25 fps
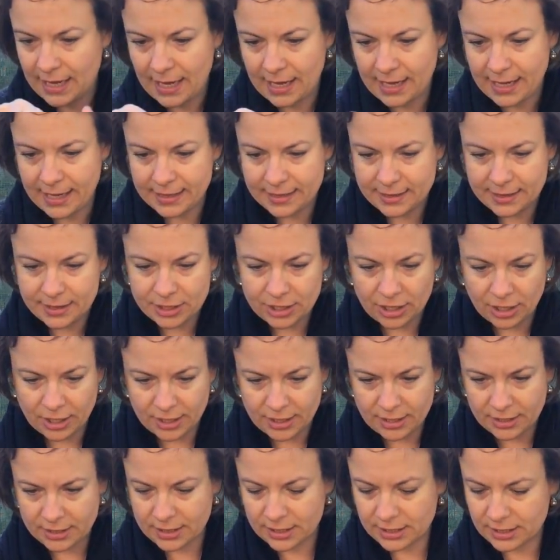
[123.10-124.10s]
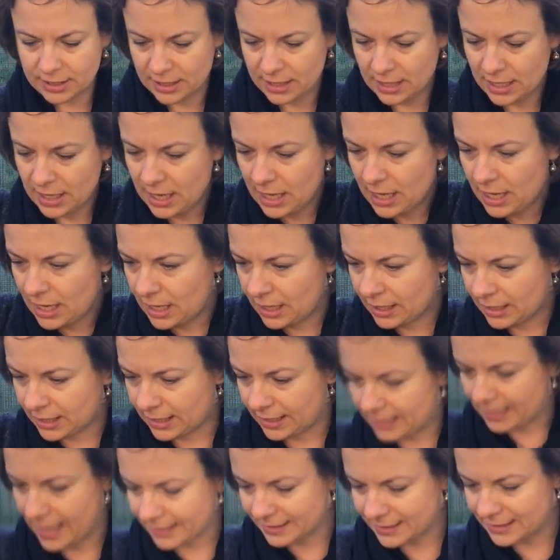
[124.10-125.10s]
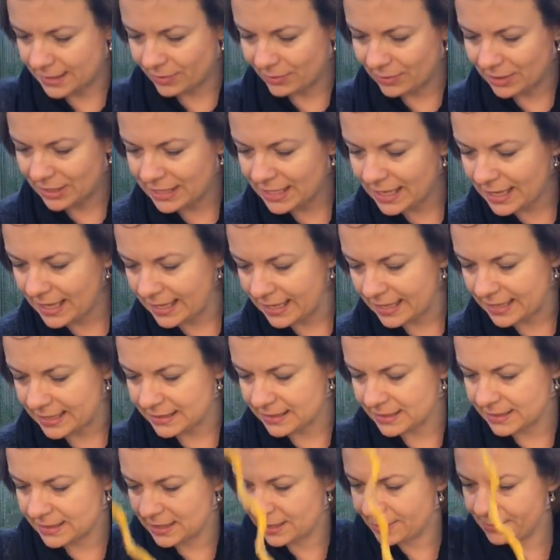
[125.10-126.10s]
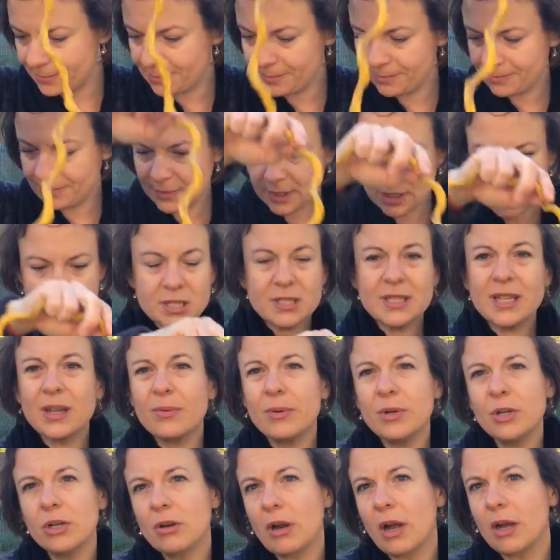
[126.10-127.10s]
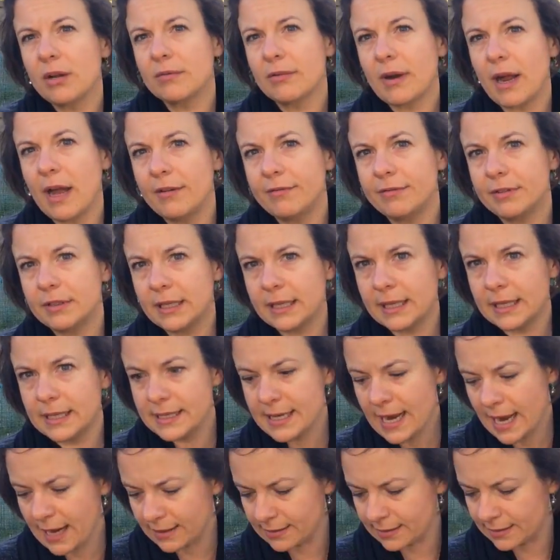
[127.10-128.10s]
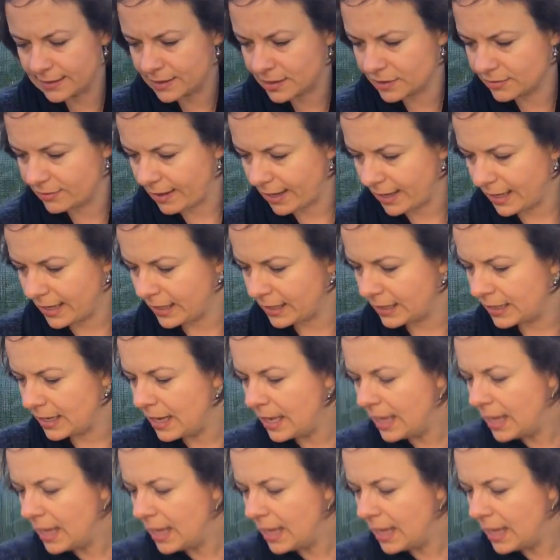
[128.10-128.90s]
and I start connecting with it. Just like when you're unraveling a necklace, right?